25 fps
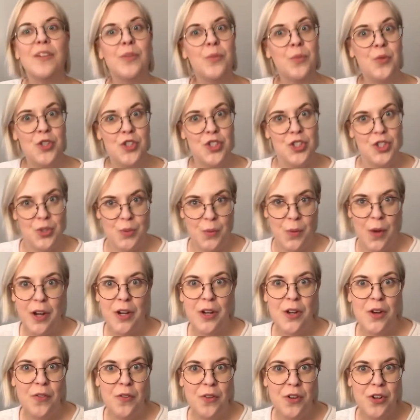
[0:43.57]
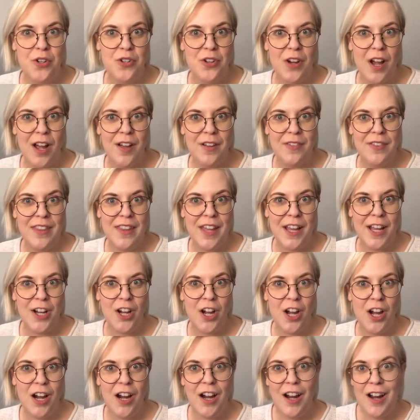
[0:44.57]
would you want to go for a drive in that
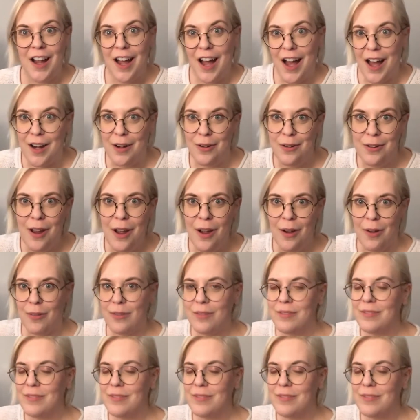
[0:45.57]
car? I don't know.